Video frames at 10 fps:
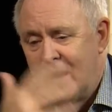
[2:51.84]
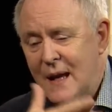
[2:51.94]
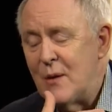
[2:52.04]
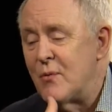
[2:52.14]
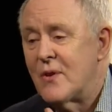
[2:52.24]

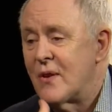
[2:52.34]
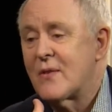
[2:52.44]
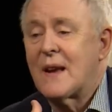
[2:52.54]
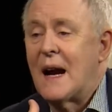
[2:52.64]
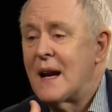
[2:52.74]
He was
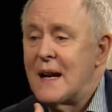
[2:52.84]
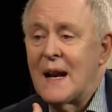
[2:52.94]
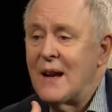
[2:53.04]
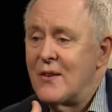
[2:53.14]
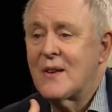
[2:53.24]
this kind of
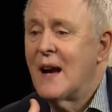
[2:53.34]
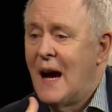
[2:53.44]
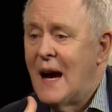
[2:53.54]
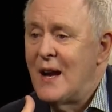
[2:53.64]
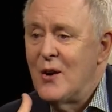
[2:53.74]
nice
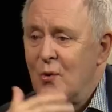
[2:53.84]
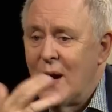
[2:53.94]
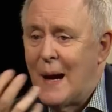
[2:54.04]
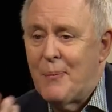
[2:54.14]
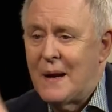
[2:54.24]
guy who
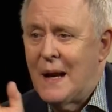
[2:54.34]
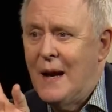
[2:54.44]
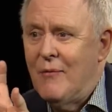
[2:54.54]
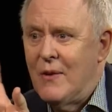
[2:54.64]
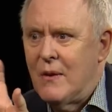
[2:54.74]
happened to
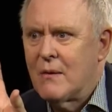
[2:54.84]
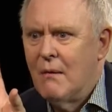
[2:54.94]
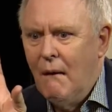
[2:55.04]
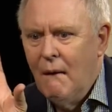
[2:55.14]
have this